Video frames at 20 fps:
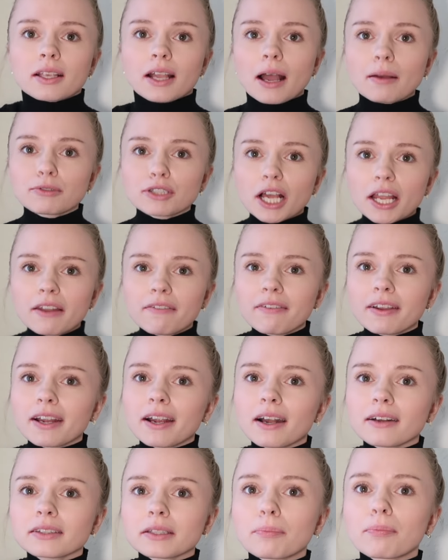I'm trying to
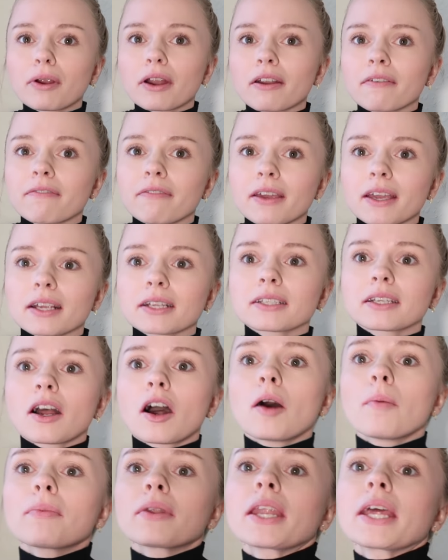figure out the perfect
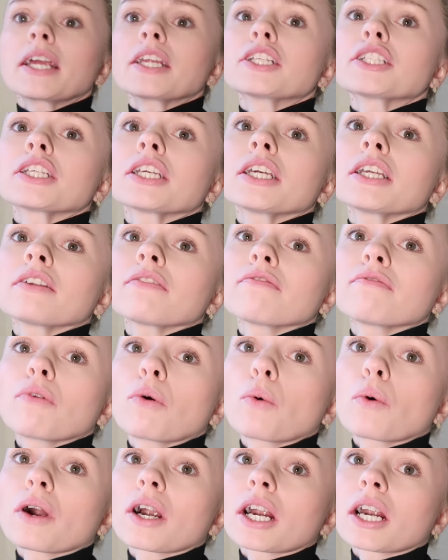combination
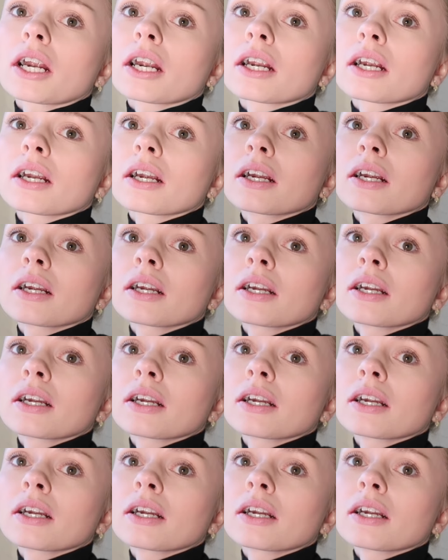for